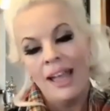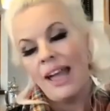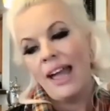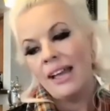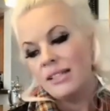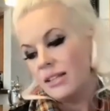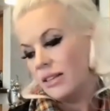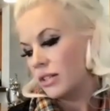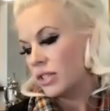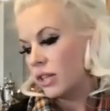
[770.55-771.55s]
And
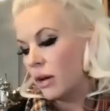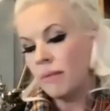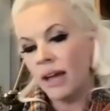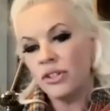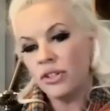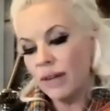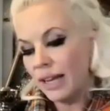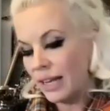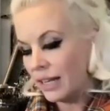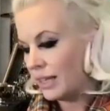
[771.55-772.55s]
there's so much
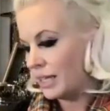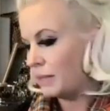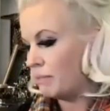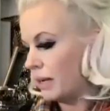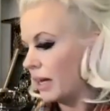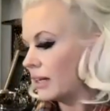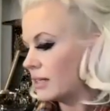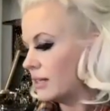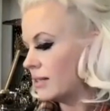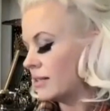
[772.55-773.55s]
written in these
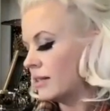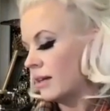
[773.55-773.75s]
books.